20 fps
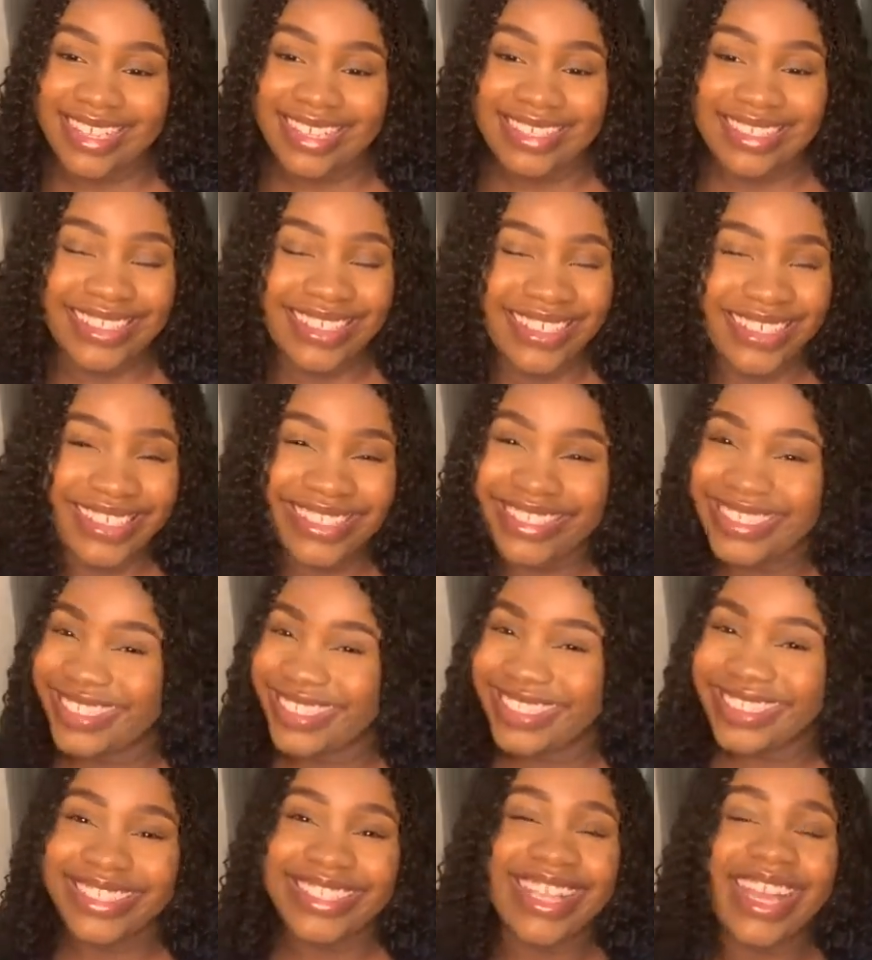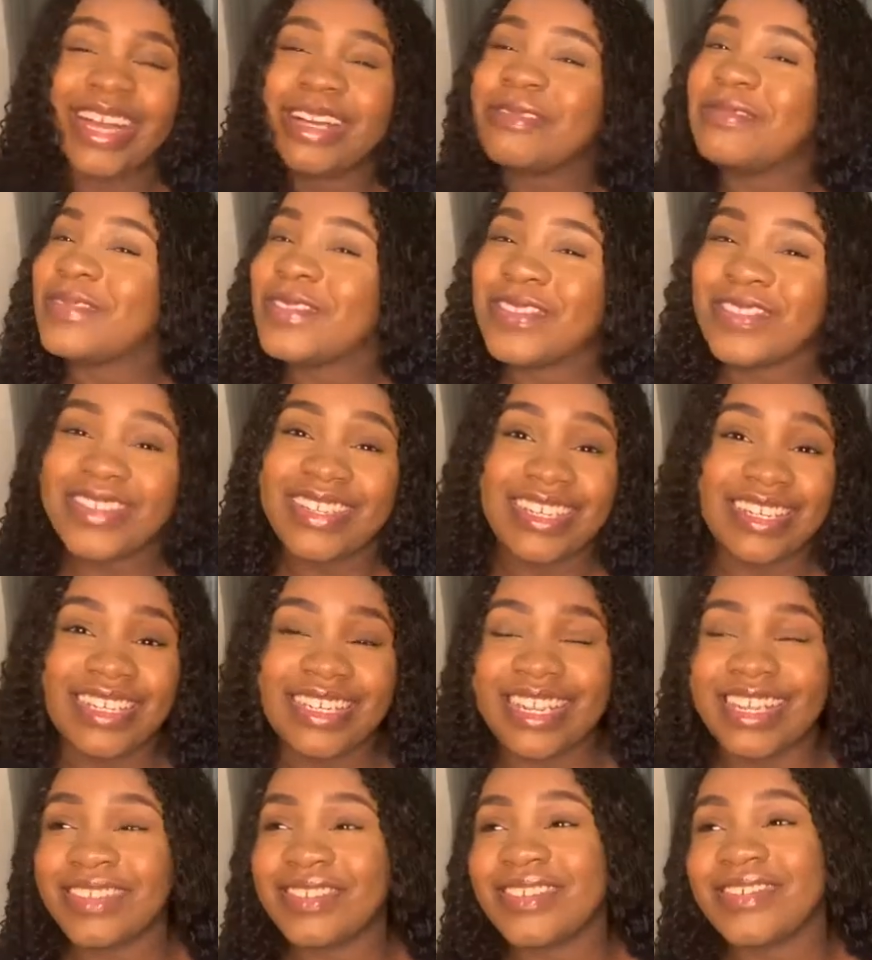Like, I'm sorry,
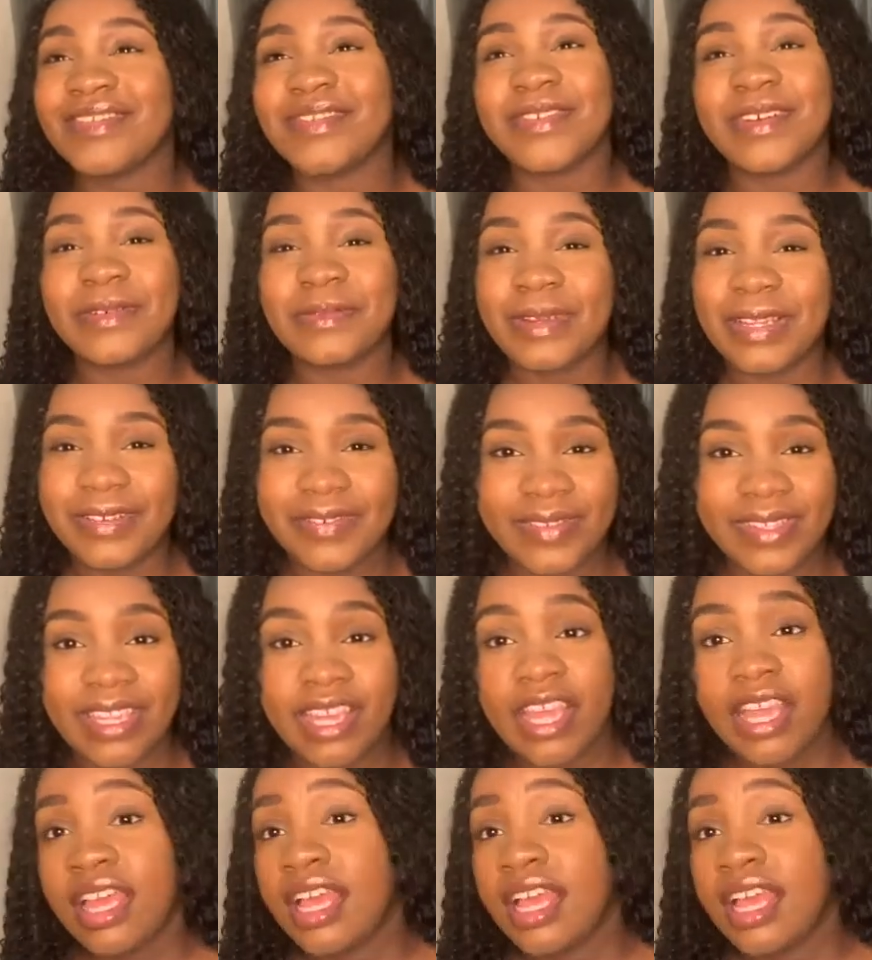I don't know why I'm laughing.